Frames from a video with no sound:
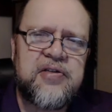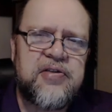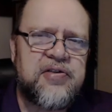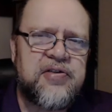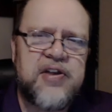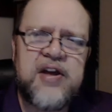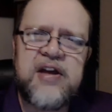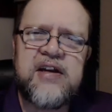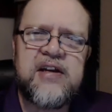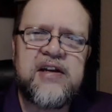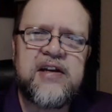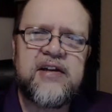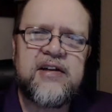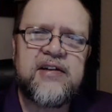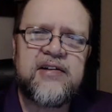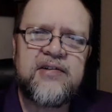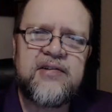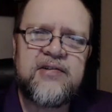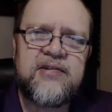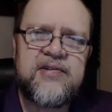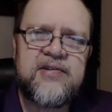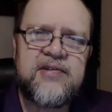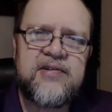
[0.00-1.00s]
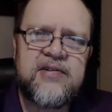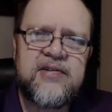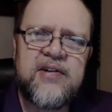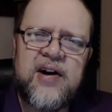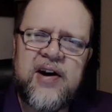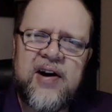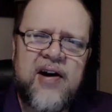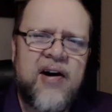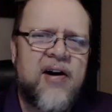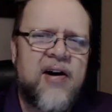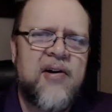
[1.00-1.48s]
Things,
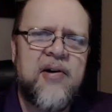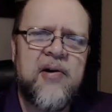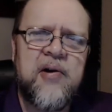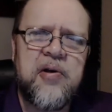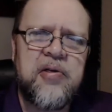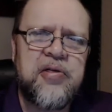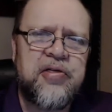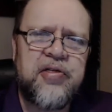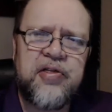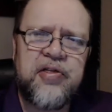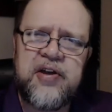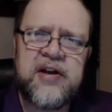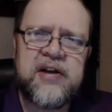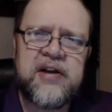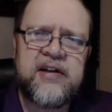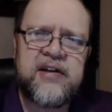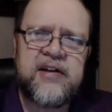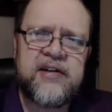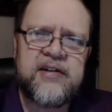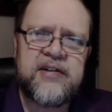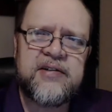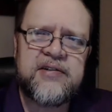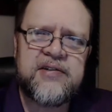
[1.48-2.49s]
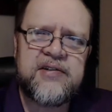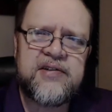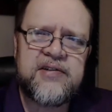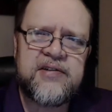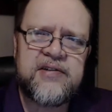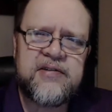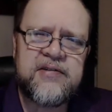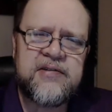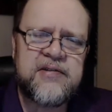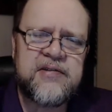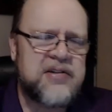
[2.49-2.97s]
all
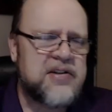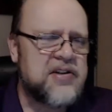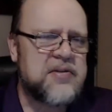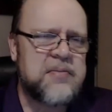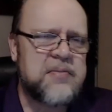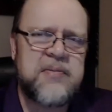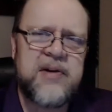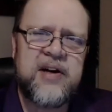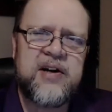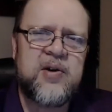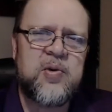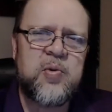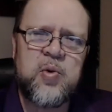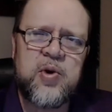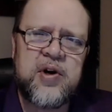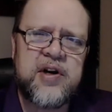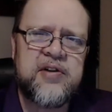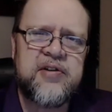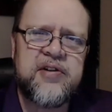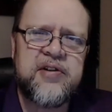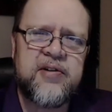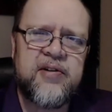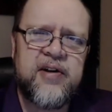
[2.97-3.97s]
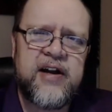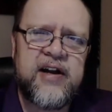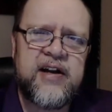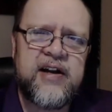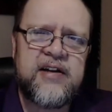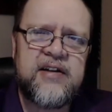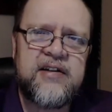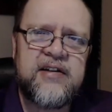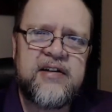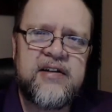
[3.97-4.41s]
things, doesn't matter where they're at,